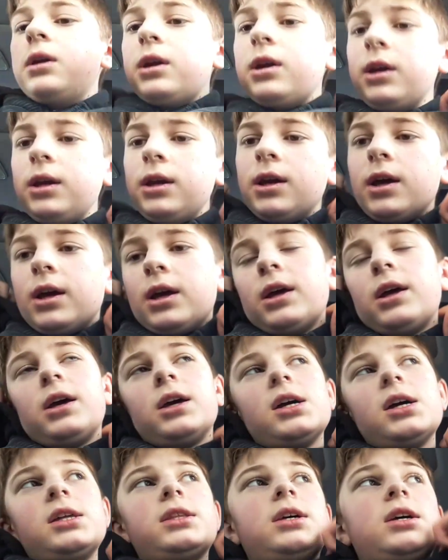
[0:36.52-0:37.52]
me,
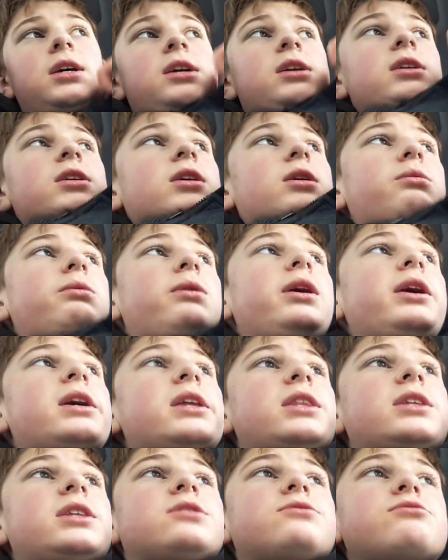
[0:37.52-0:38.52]
and then, you know,
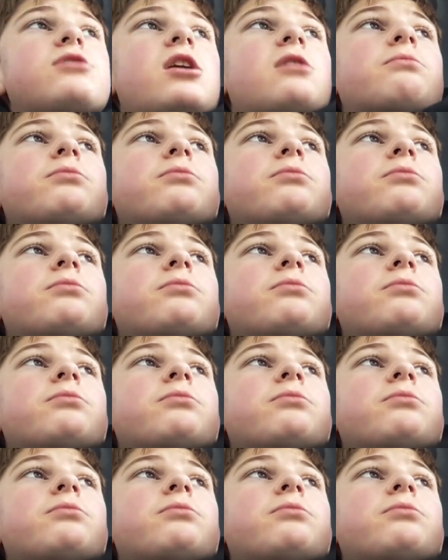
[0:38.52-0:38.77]
we can get this